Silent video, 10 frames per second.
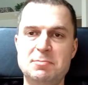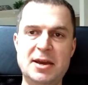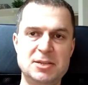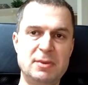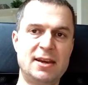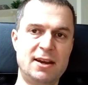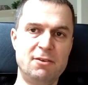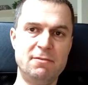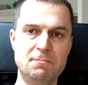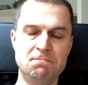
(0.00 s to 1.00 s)
So it makes me
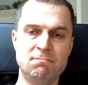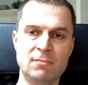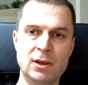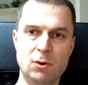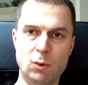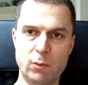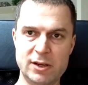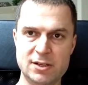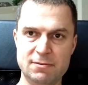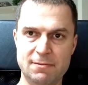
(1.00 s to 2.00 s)
kind of
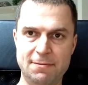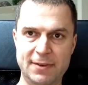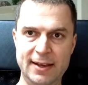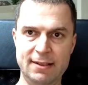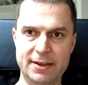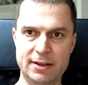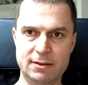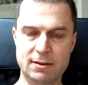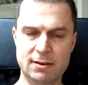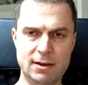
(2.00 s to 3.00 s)
always feel
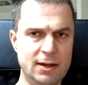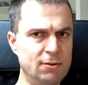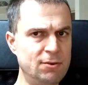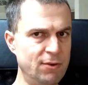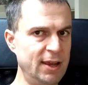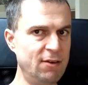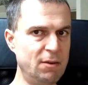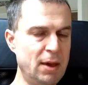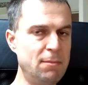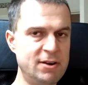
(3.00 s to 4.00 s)
that I don't
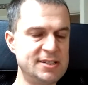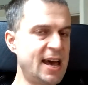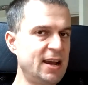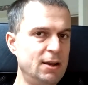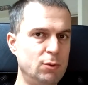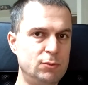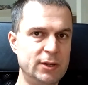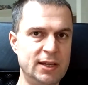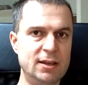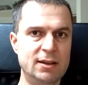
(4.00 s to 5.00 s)
really remember exactly
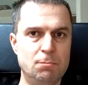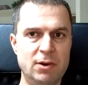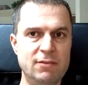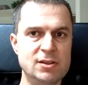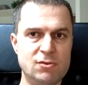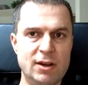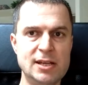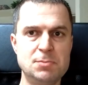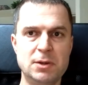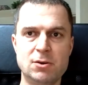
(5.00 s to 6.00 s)
what we did in the
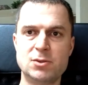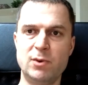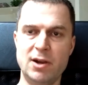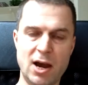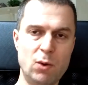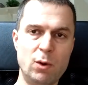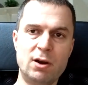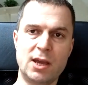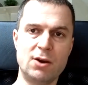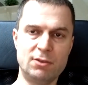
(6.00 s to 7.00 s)
previous release, because we're now
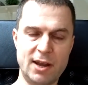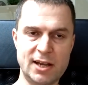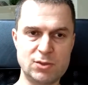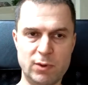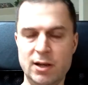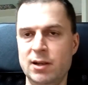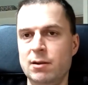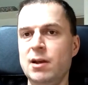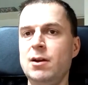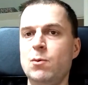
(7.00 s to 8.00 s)
working on the next
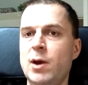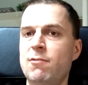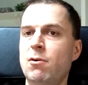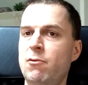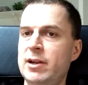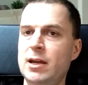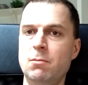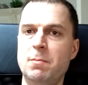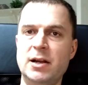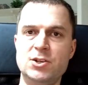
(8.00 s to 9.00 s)
one and we have
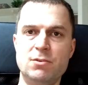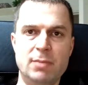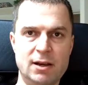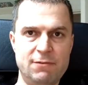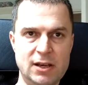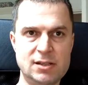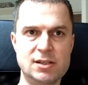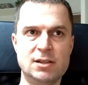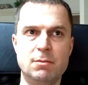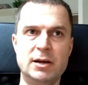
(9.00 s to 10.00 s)
already a bunch of bug
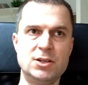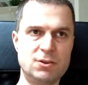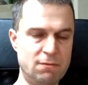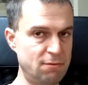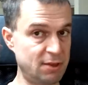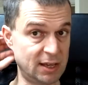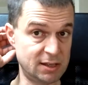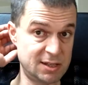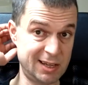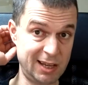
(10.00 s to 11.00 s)
fixes and a bunch of
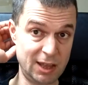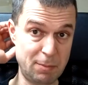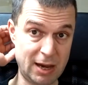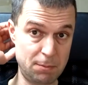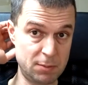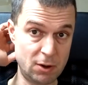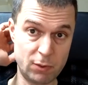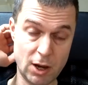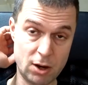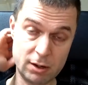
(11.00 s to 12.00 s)
things in the
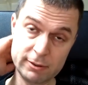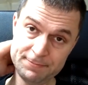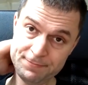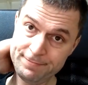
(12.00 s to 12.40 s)
pipe going on.